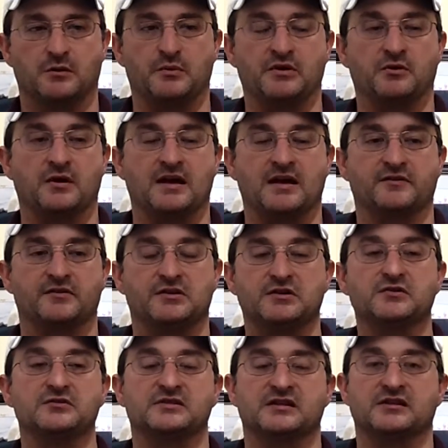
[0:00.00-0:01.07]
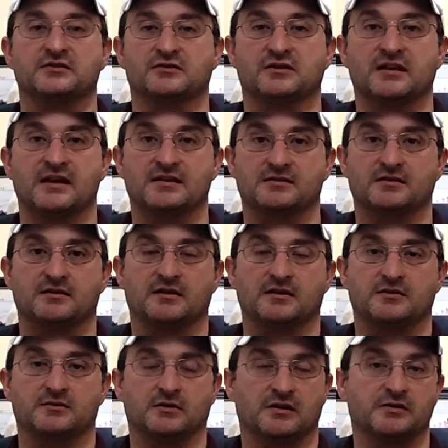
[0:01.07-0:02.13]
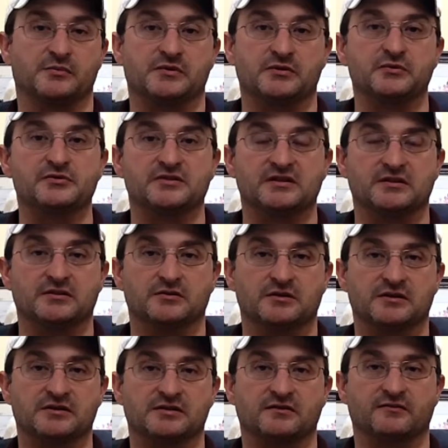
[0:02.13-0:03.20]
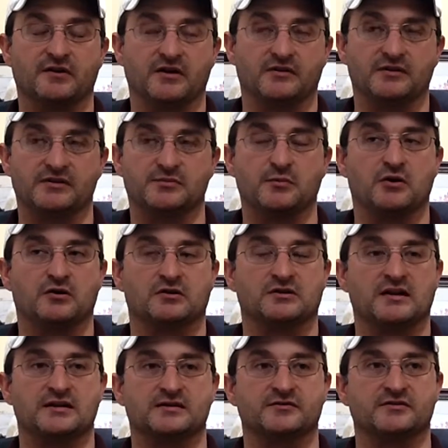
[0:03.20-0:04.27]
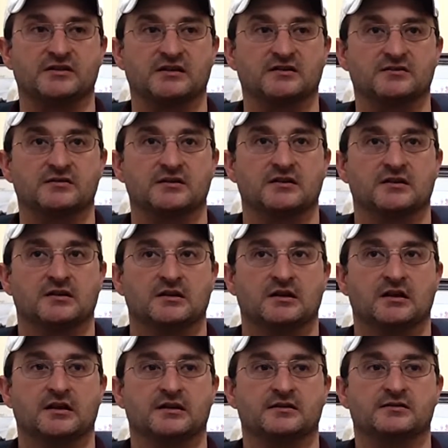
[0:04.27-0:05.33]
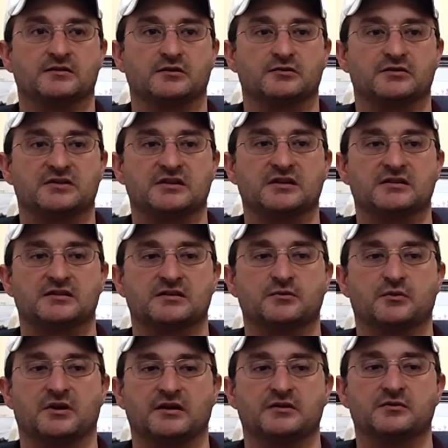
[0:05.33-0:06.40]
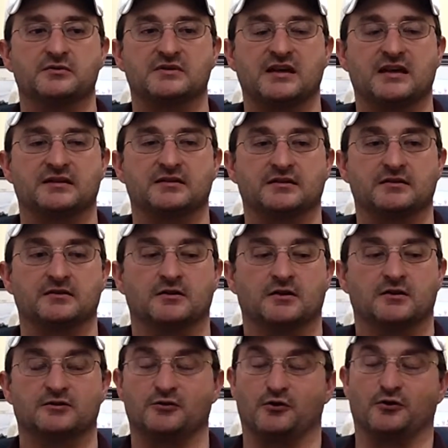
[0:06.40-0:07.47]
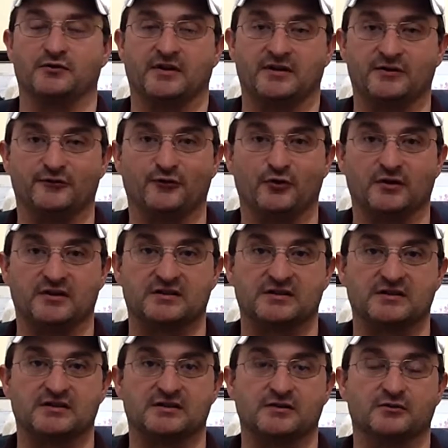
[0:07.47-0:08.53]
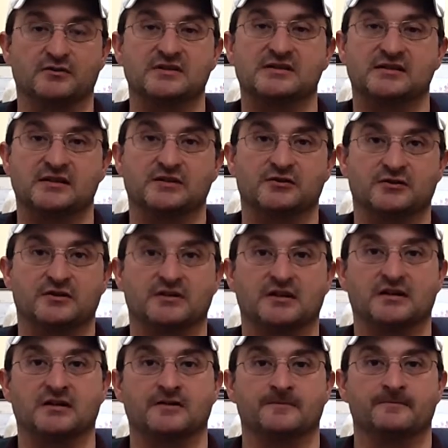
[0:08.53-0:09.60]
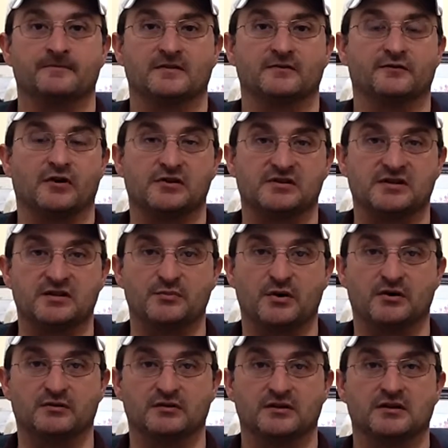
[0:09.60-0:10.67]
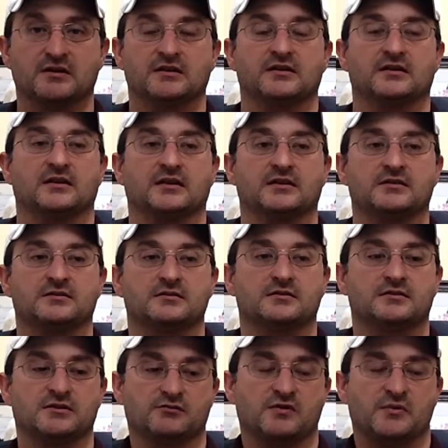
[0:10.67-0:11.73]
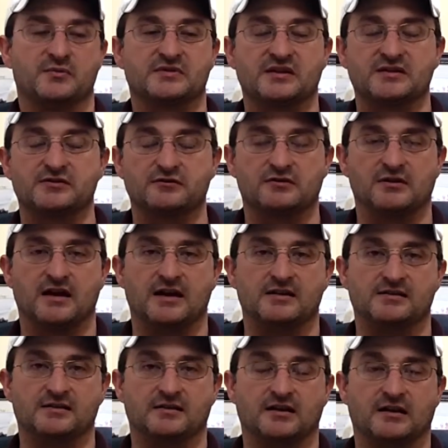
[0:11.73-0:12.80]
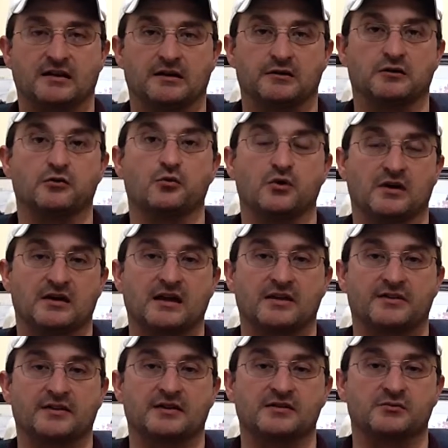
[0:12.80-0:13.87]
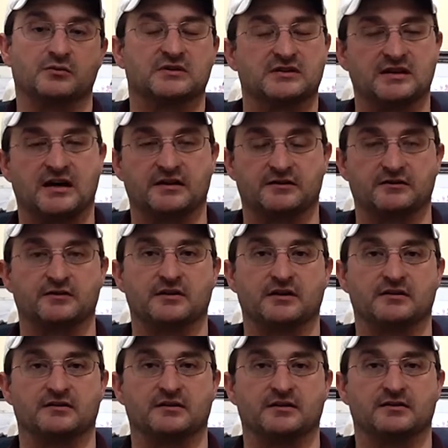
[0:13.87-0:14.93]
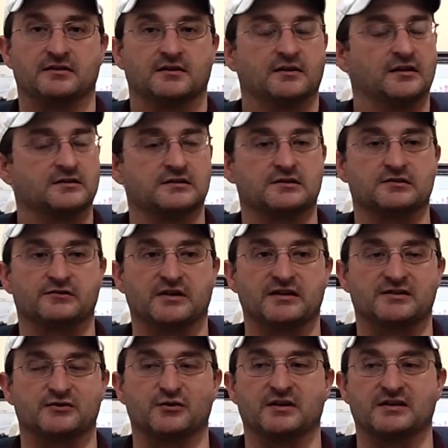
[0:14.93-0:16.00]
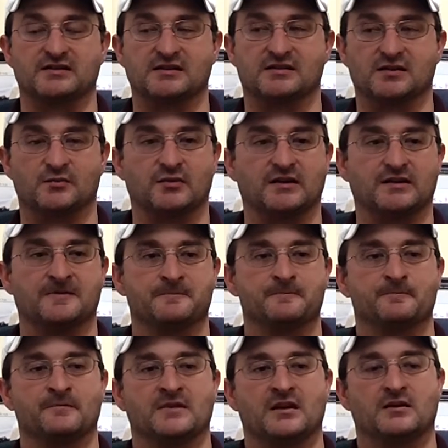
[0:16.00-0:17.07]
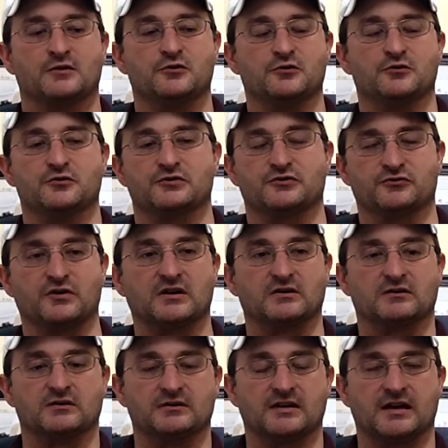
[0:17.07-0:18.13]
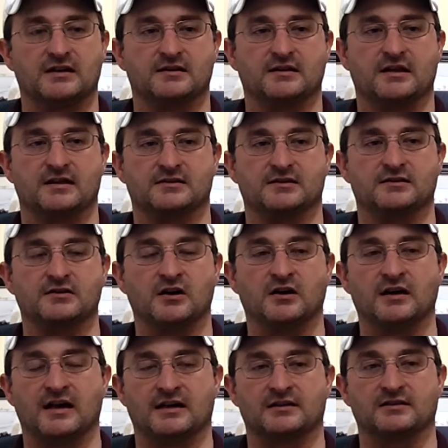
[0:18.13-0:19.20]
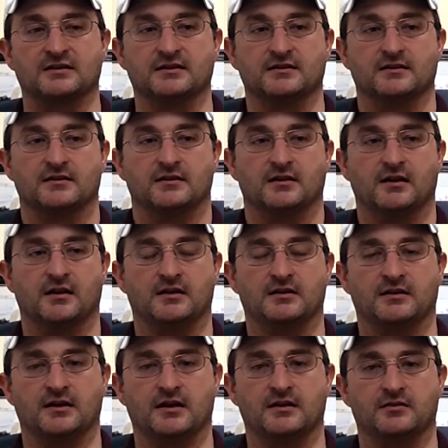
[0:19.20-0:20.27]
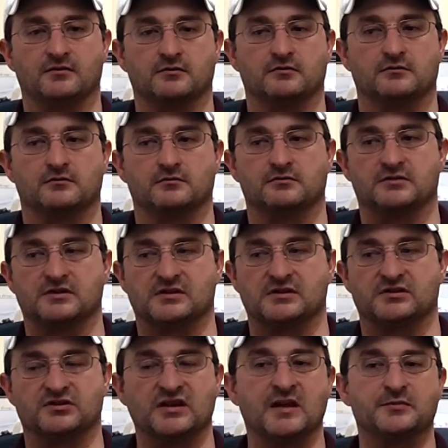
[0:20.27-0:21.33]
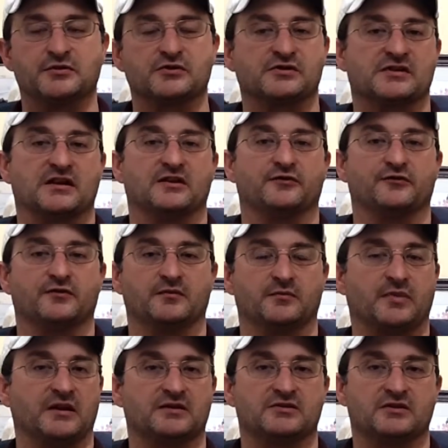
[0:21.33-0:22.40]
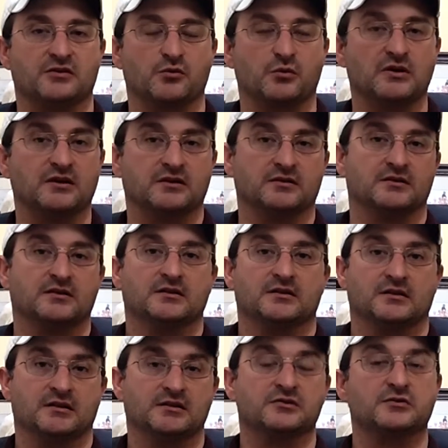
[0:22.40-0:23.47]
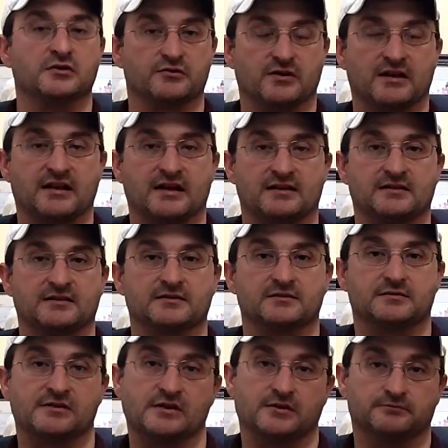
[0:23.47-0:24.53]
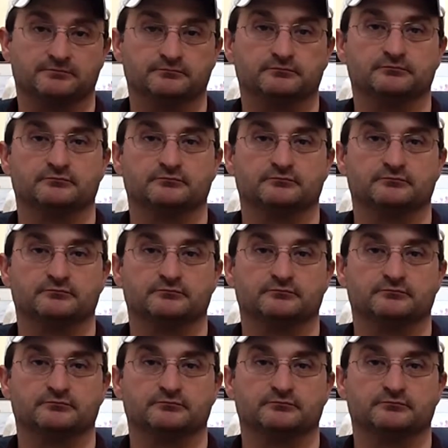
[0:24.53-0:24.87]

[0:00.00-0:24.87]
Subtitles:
We don't have a huge senior class as we usually do. This is a very small class of seniors. And so she's the one who's had to hold down the fort. She's the only senior in the varsity boat, and she represents her class. And her work ethic is what's gotten her there. And it's just a great story to see somebody who struggled as a young athlete and then just shaped herself by sheer will into a great athlete. So